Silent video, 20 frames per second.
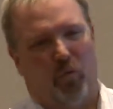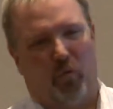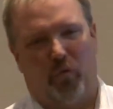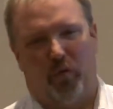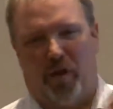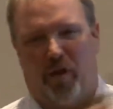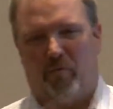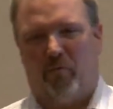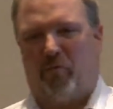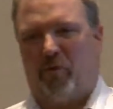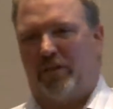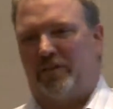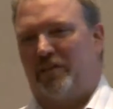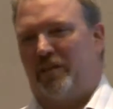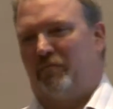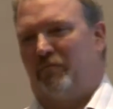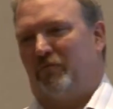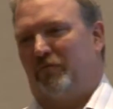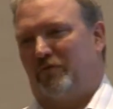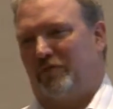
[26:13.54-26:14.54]
number one
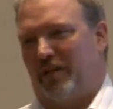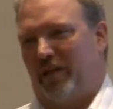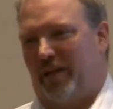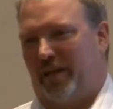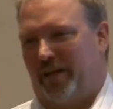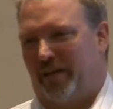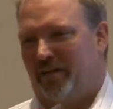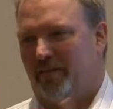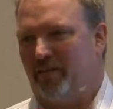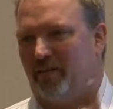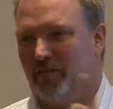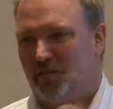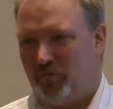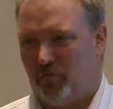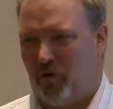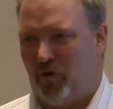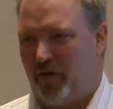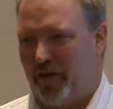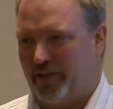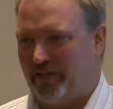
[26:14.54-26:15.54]
tip for selling
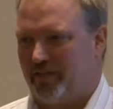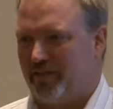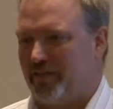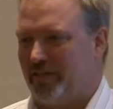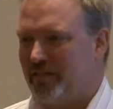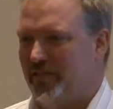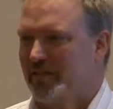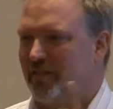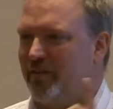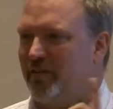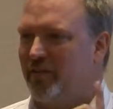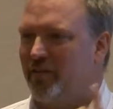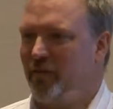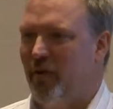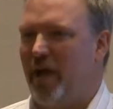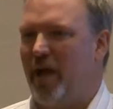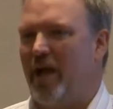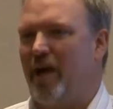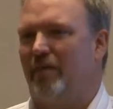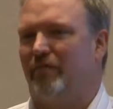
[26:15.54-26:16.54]
small agencies, you
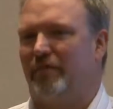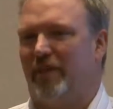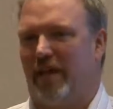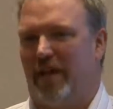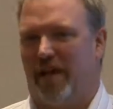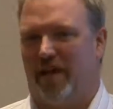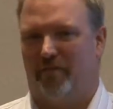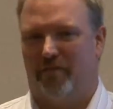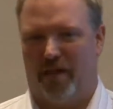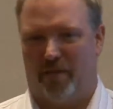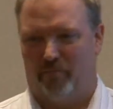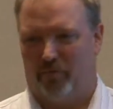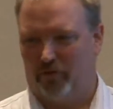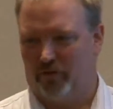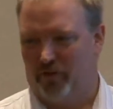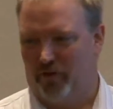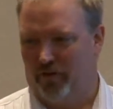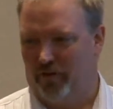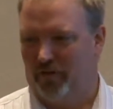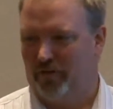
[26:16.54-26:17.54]
have to have that
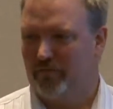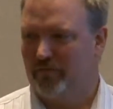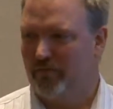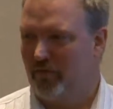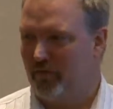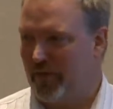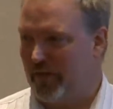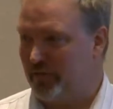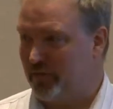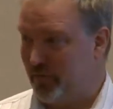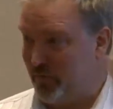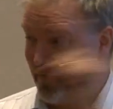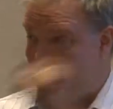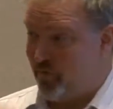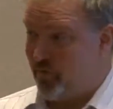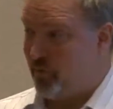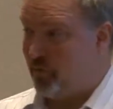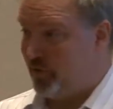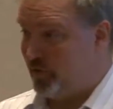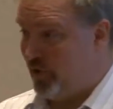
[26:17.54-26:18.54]
persona. Okay, so if you have
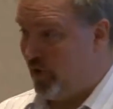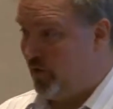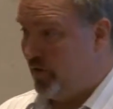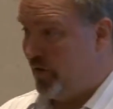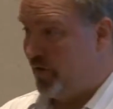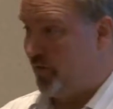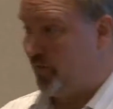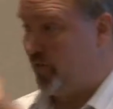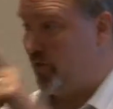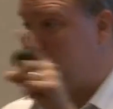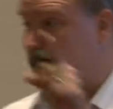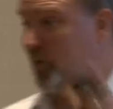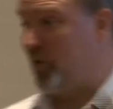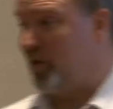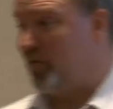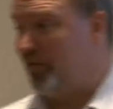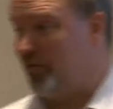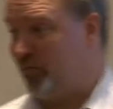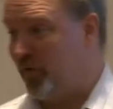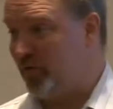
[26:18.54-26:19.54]
a persona, the
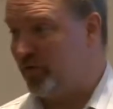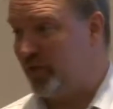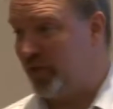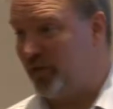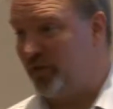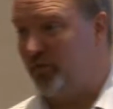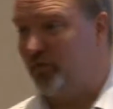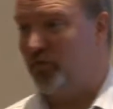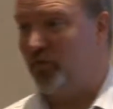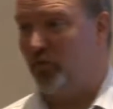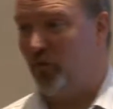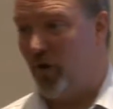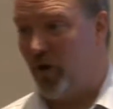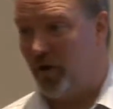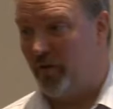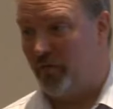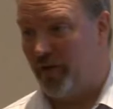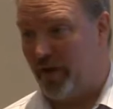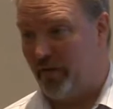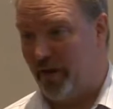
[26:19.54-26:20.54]
first thing you do is you
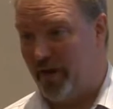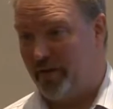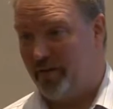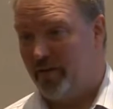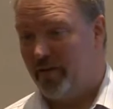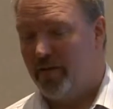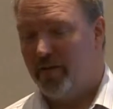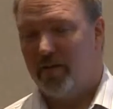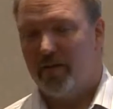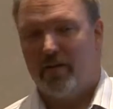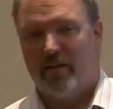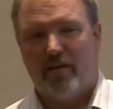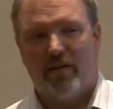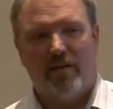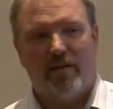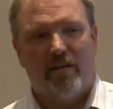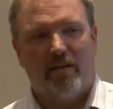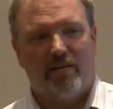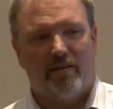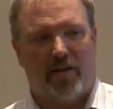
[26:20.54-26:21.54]
qualify, right?
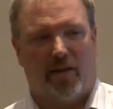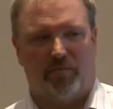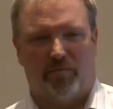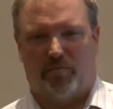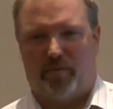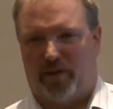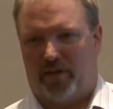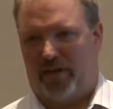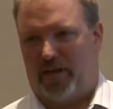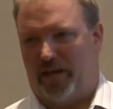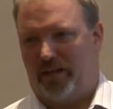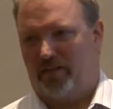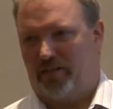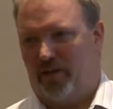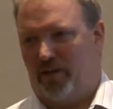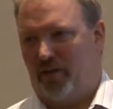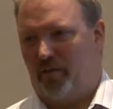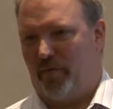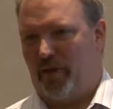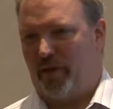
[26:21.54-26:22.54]
The HubSpot guys
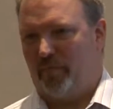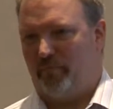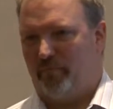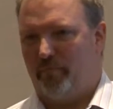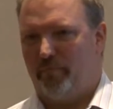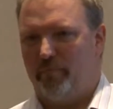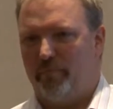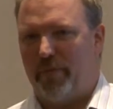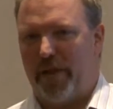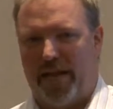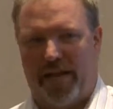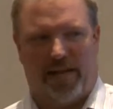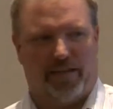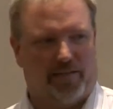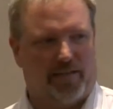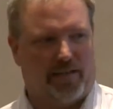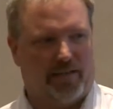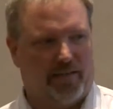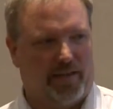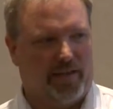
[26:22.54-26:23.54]
talk about BANT,
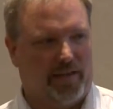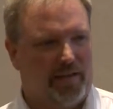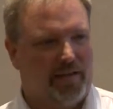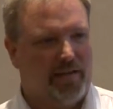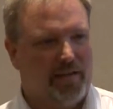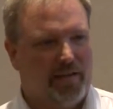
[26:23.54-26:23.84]
I think.